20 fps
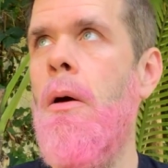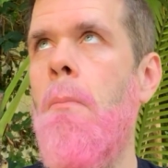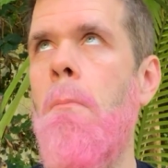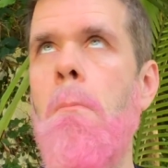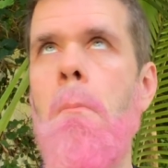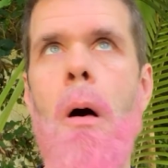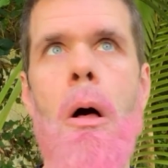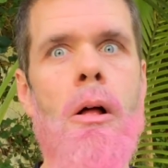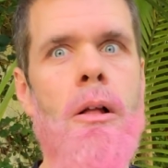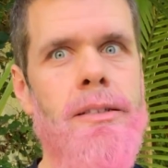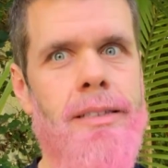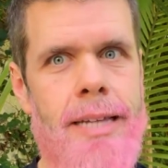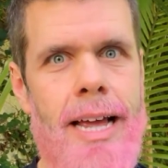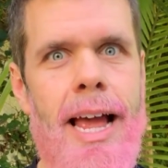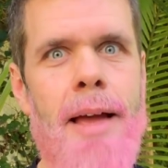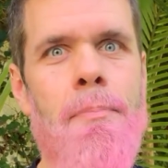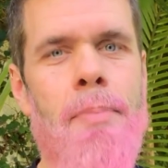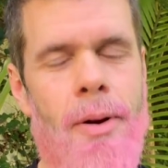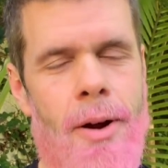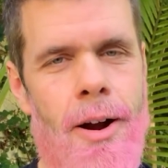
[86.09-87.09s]

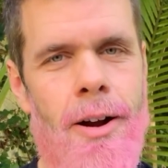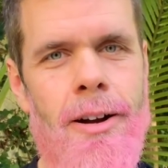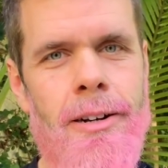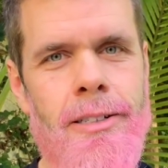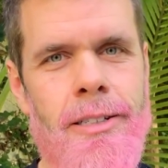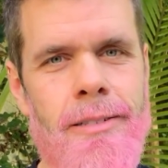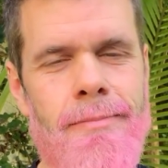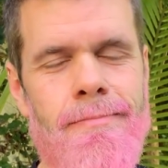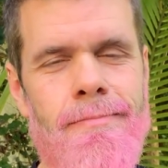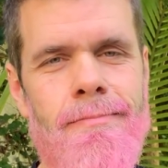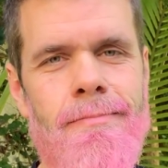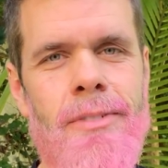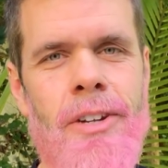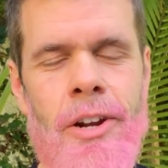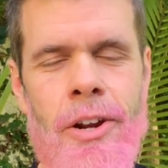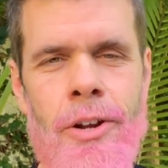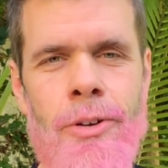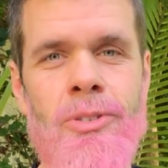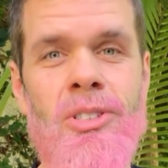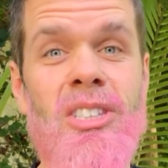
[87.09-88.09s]
multi-part
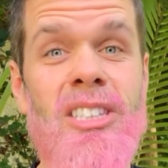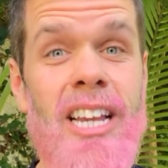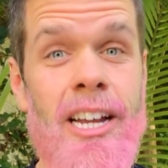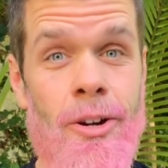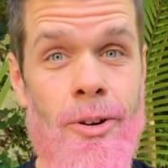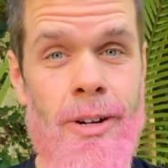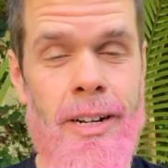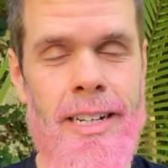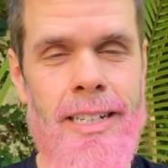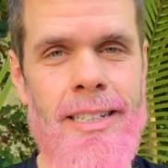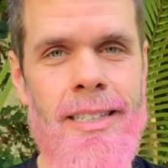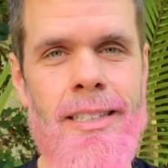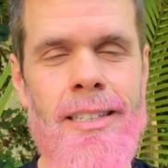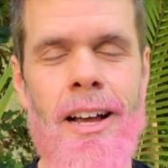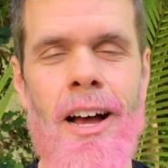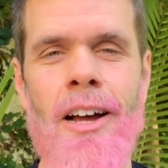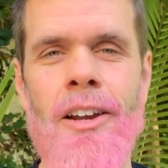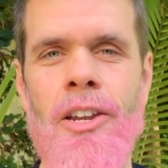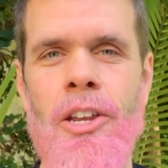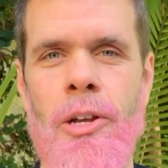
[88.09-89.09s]
new series
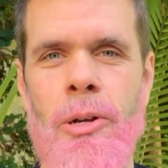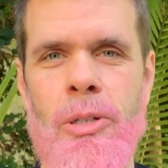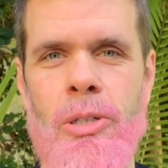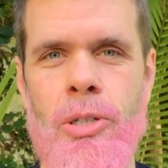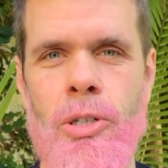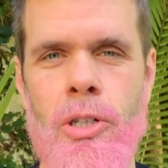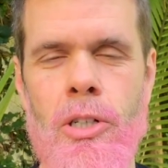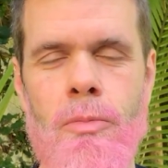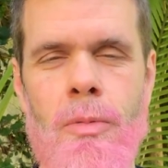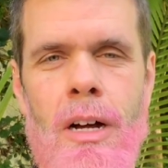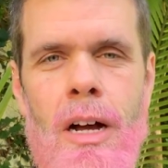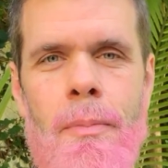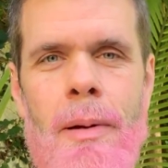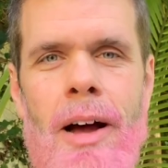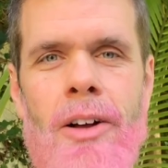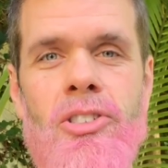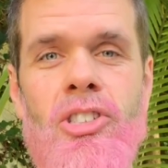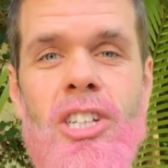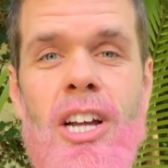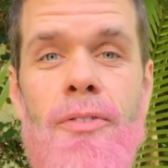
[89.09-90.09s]
on YouTube
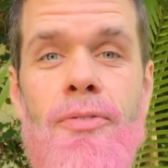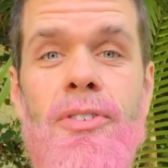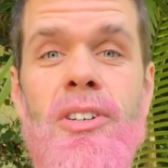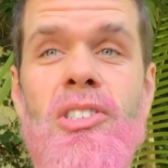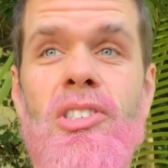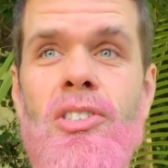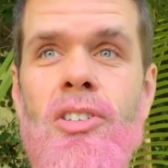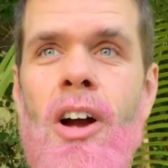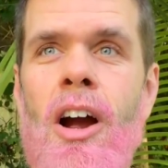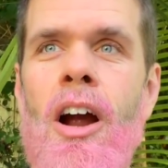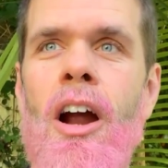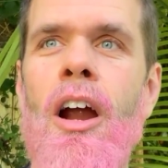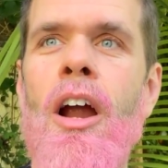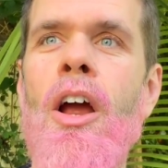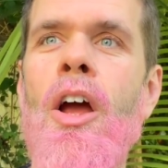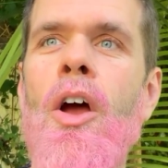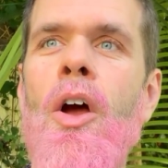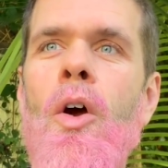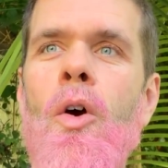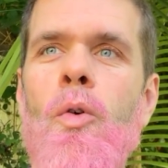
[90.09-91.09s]
about Jeffree Star,
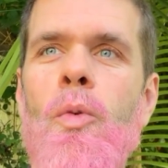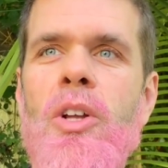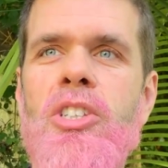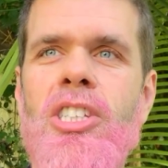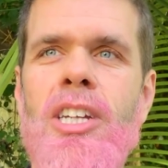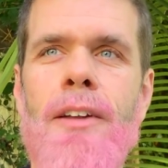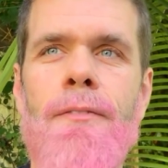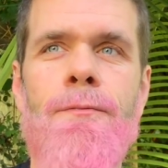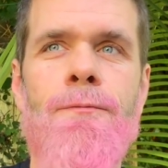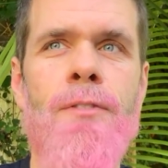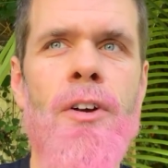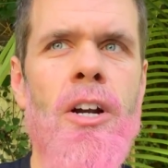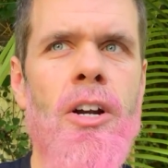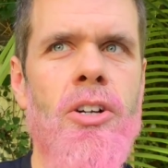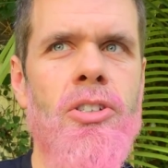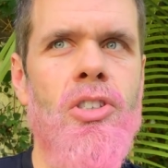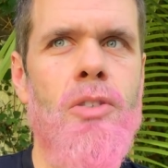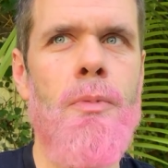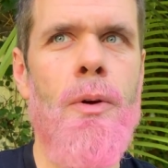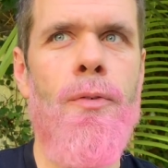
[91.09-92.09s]
which at
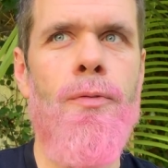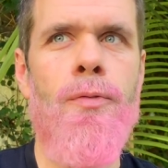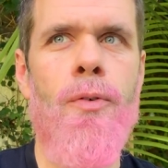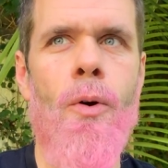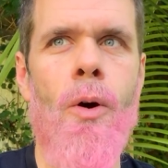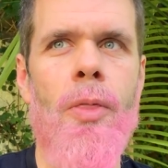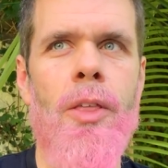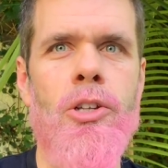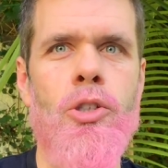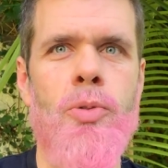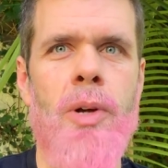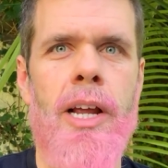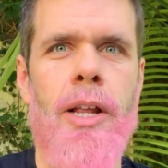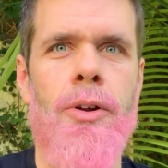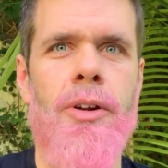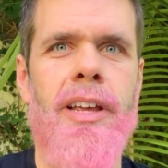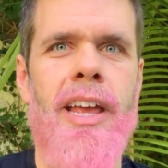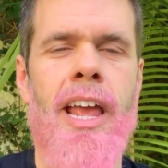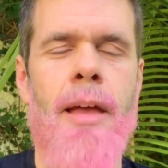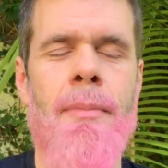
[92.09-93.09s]
first, before the
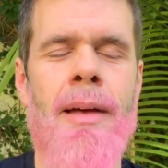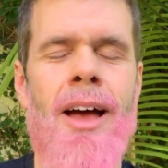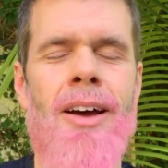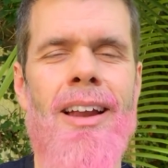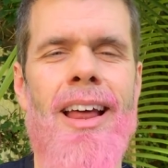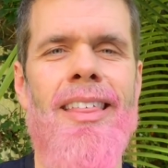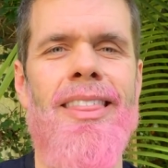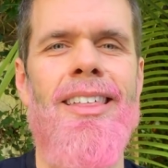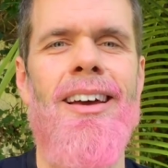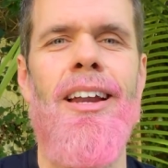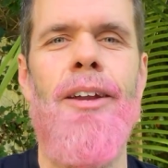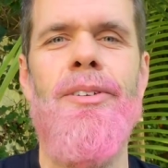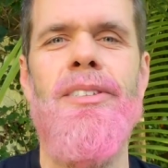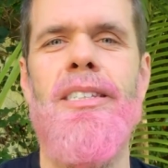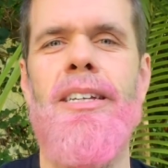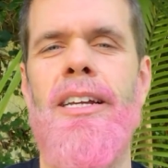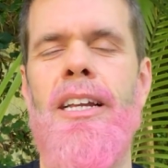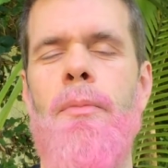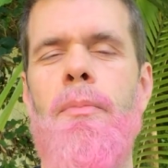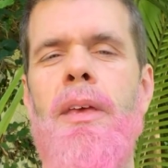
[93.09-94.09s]
trailer came out, I thought it was
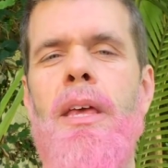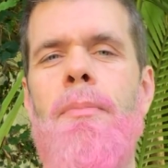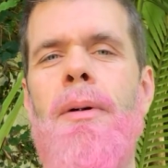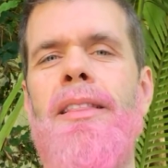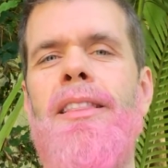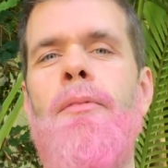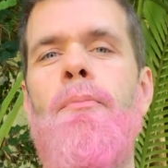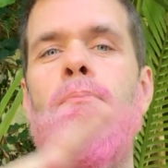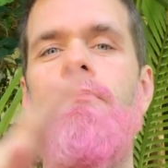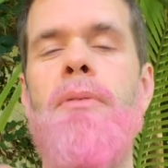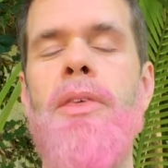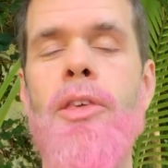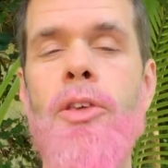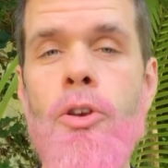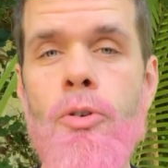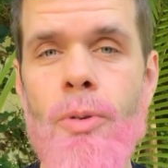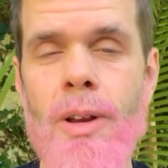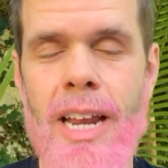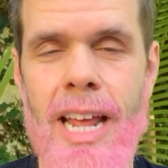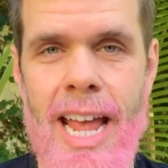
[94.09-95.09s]
going to be about the
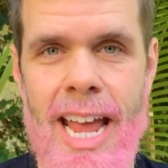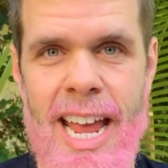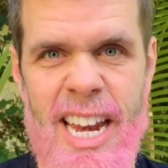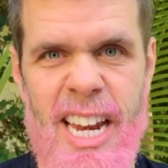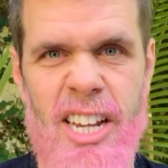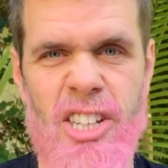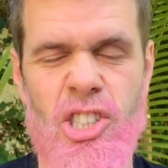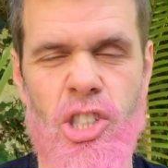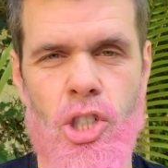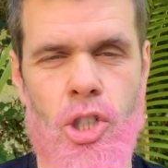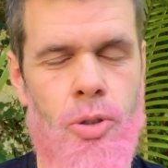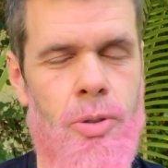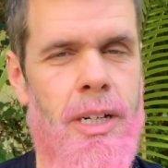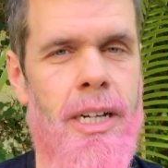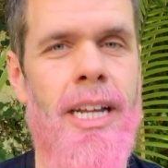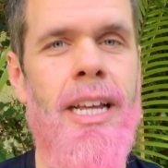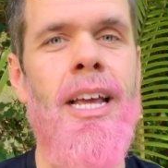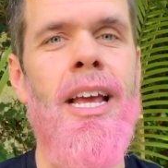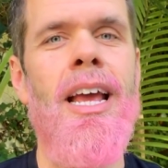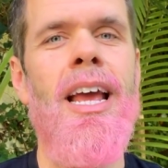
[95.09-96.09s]
beauty
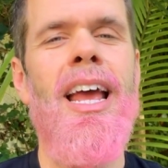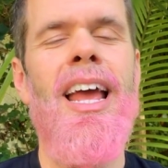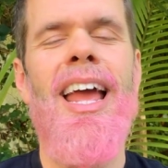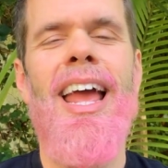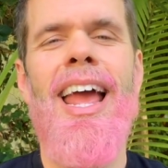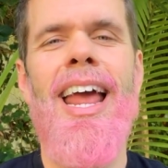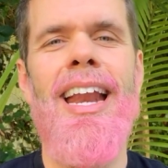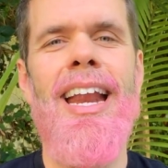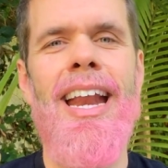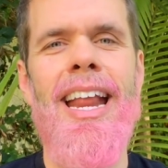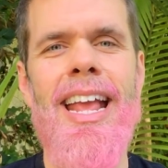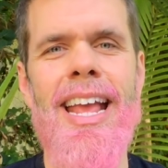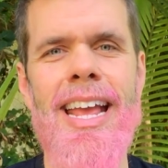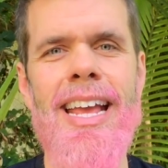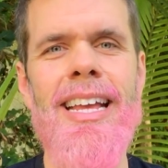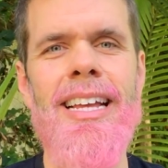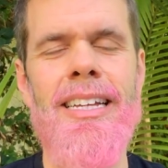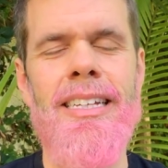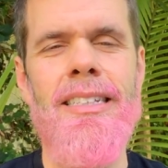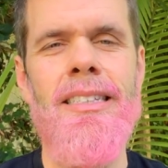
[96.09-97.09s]
industry, and it
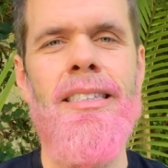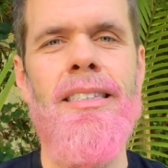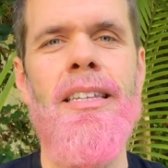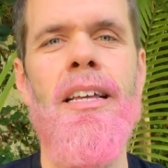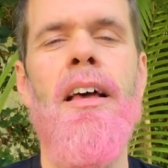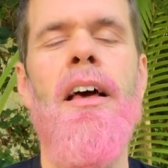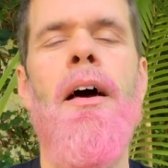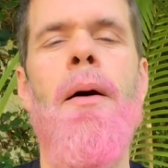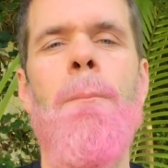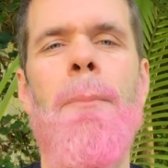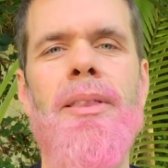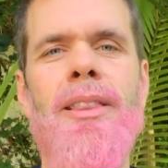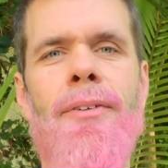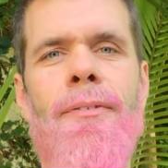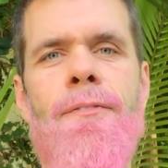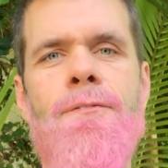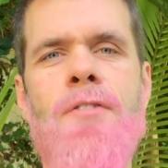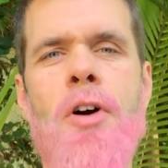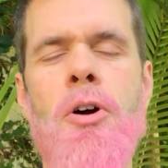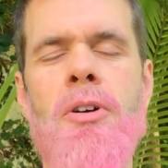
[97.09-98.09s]
is, but the
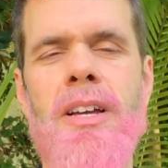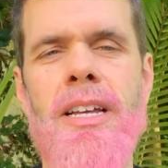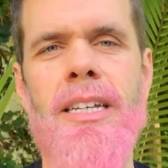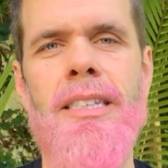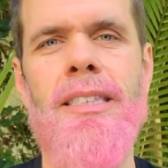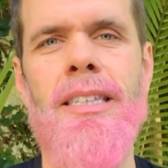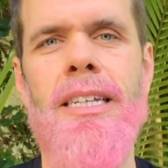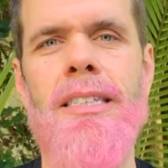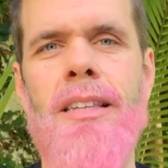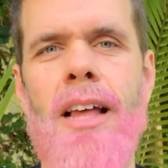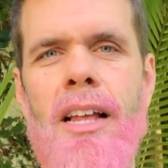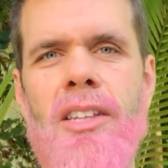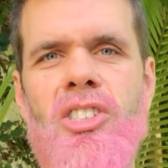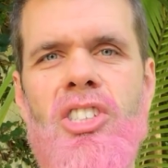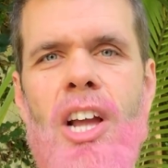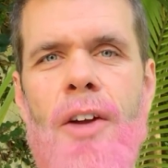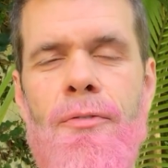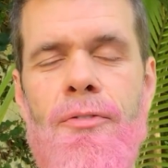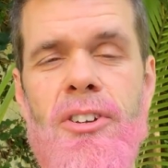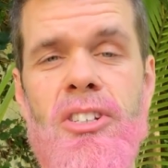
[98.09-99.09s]
focus is on
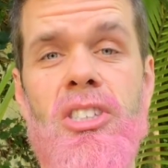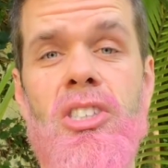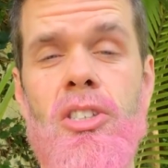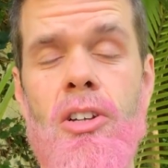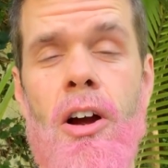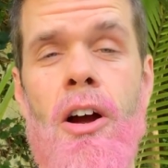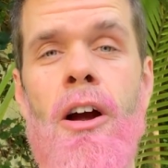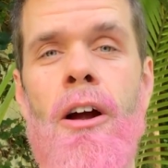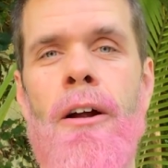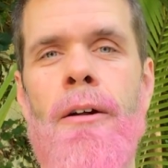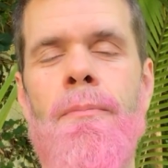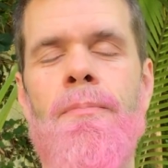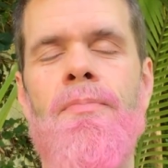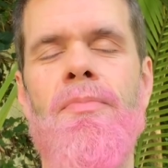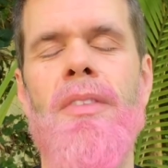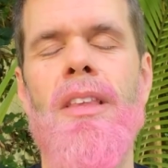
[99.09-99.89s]
Jeffree Star.